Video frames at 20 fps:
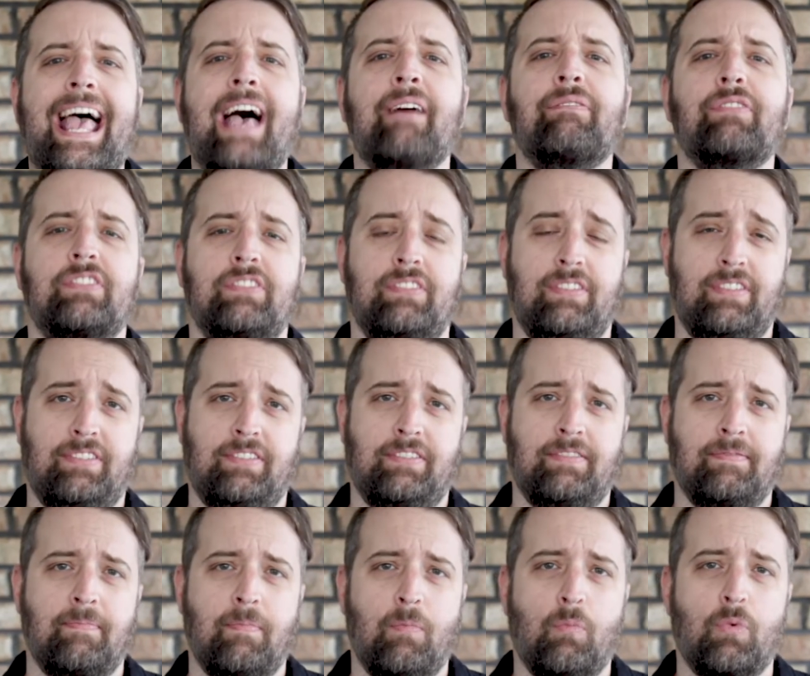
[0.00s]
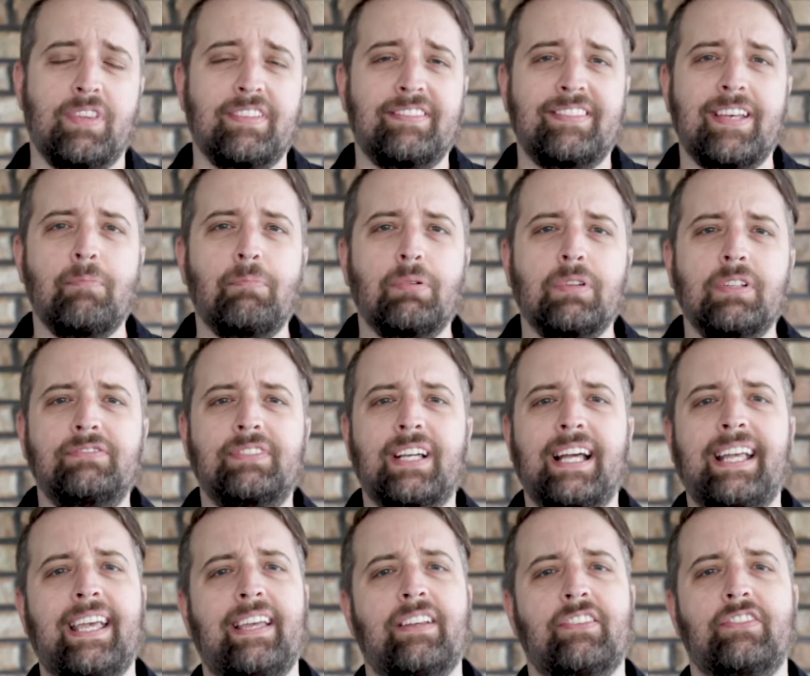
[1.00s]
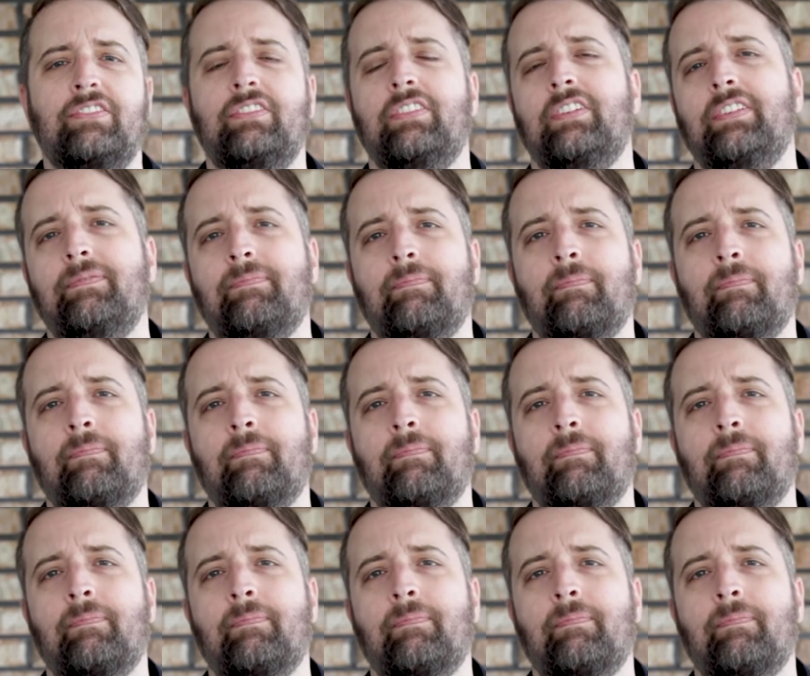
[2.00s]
Ephesus, where the temple of Diana stood.